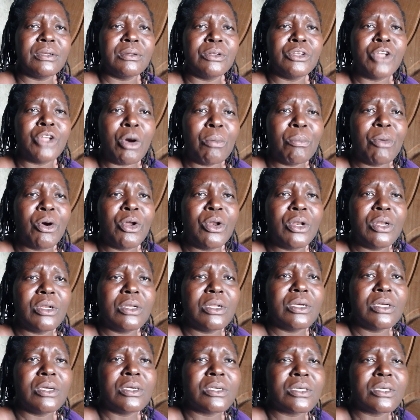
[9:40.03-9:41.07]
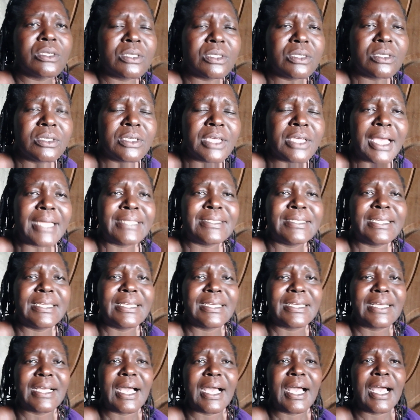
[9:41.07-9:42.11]
normal
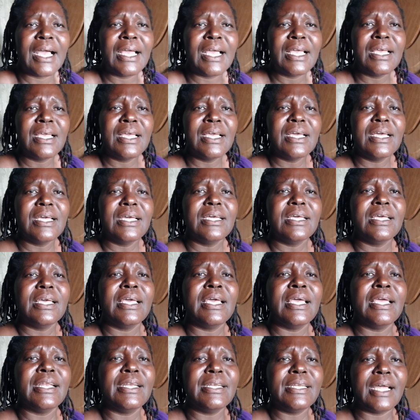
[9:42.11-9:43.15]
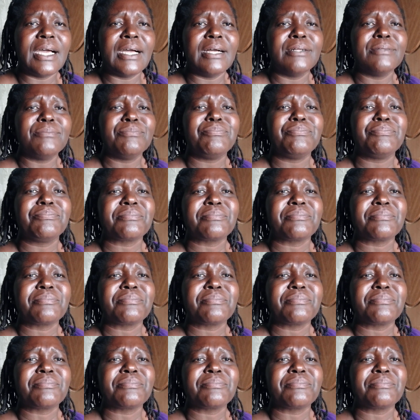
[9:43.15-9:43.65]
caretaker. And the